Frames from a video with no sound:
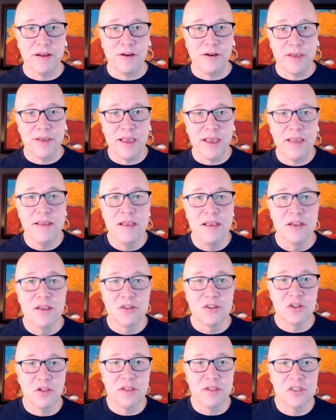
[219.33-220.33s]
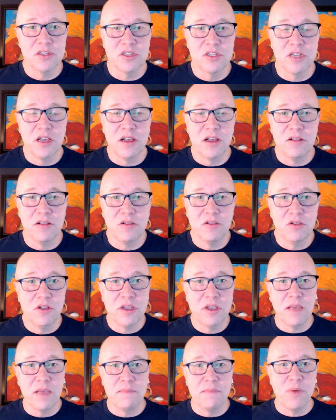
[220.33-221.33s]
Okay, so let's
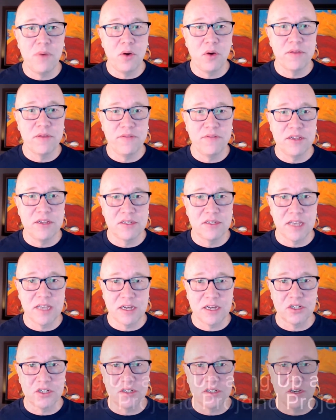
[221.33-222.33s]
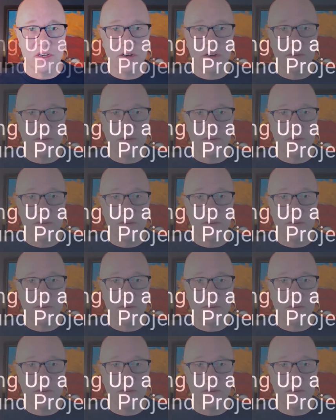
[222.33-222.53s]
look at both of these sections here.